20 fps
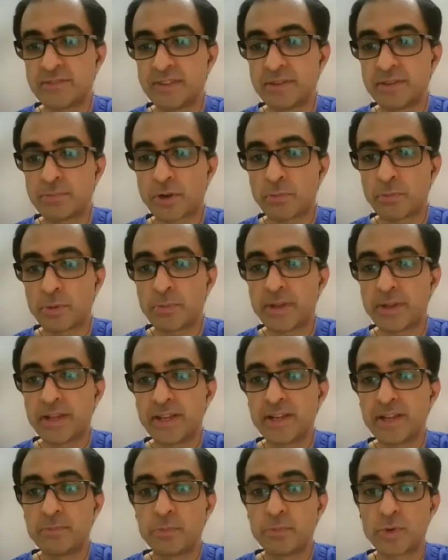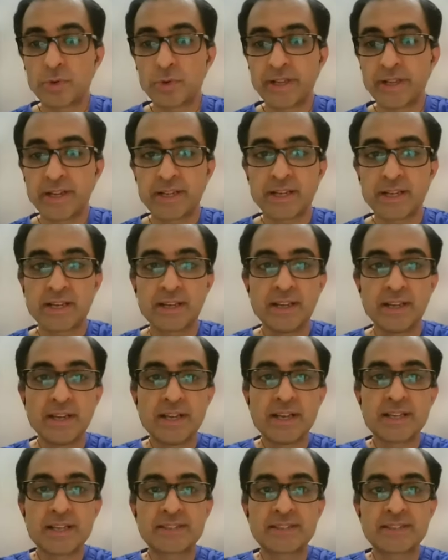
We probably need more data.